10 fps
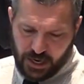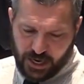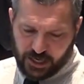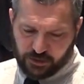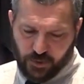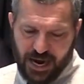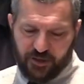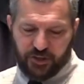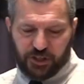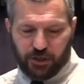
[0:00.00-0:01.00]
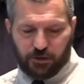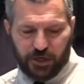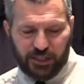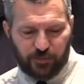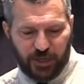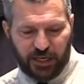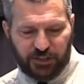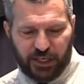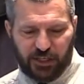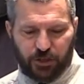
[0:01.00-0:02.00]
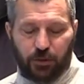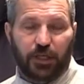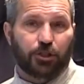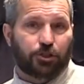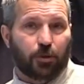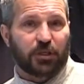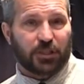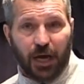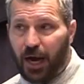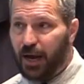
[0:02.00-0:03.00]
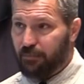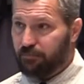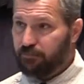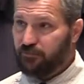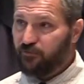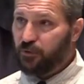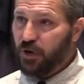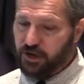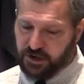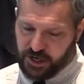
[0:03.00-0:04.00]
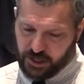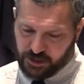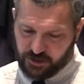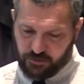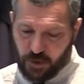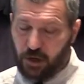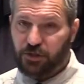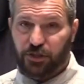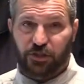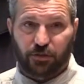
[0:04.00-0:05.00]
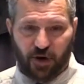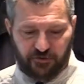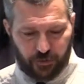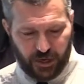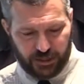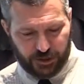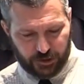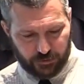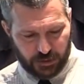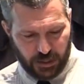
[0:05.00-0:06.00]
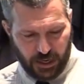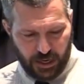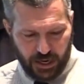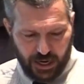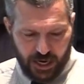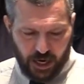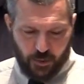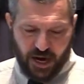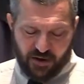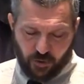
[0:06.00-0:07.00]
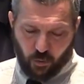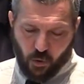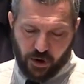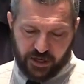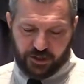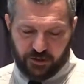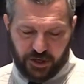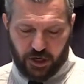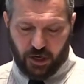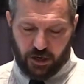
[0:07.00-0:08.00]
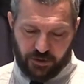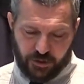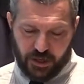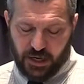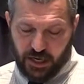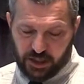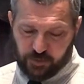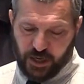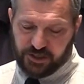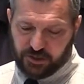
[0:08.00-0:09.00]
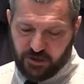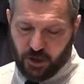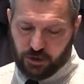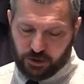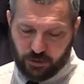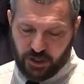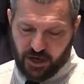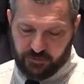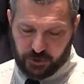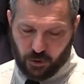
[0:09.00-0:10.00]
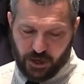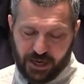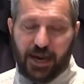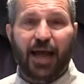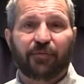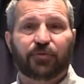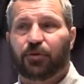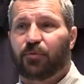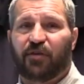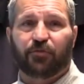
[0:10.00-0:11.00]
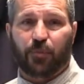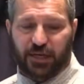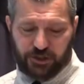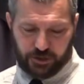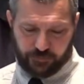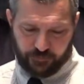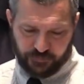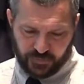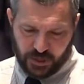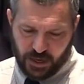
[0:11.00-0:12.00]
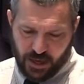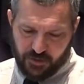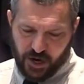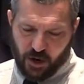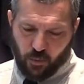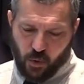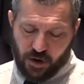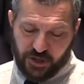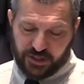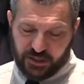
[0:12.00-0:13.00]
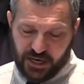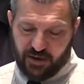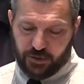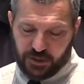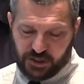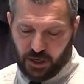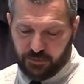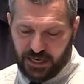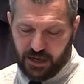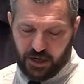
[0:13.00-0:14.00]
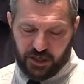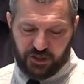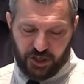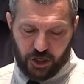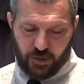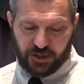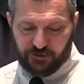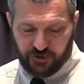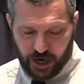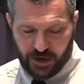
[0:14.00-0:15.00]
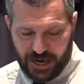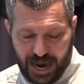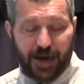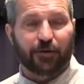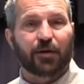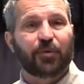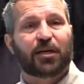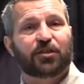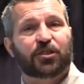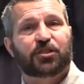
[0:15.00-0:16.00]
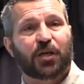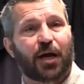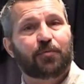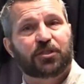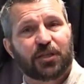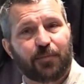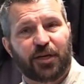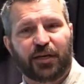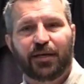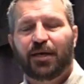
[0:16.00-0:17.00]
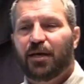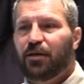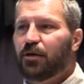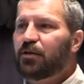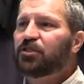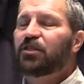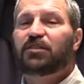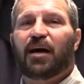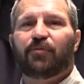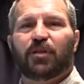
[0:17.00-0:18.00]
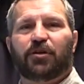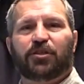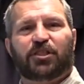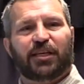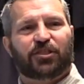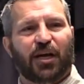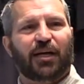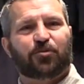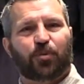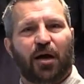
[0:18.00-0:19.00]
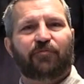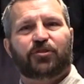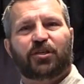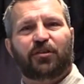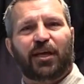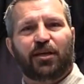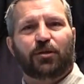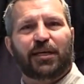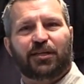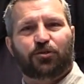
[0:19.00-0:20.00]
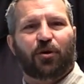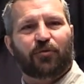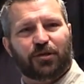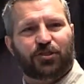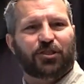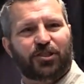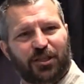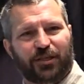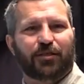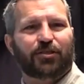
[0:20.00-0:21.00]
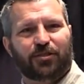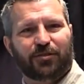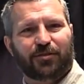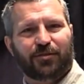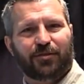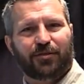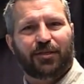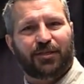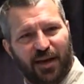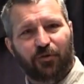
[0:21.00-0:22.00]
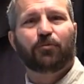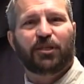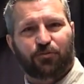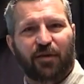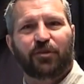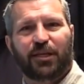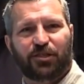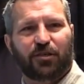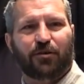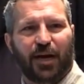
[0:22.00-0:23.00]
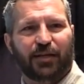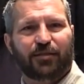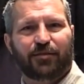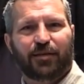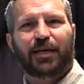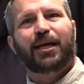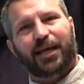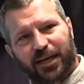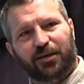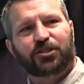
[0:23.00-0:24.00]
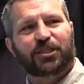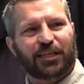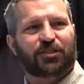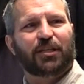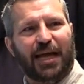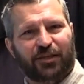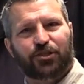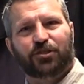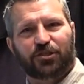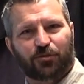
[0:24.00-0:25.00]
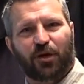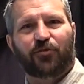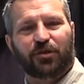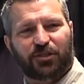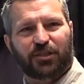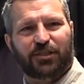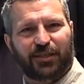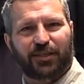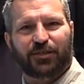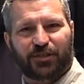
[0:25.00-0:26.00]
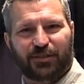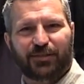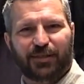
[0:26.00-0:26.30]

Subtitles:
His wrath is increased because he has only a short time, 400 years at the most since the Reformation. Here we have a warning to the earth, especially those who lived during and after the Reformation. They are warned that the devil has come down unto you and is very angry because his time is limited. Notice the devil understands God's prophecy that he only has 1260 years. The devil reads Revelation correct. He understands the Latin church is 1260 years.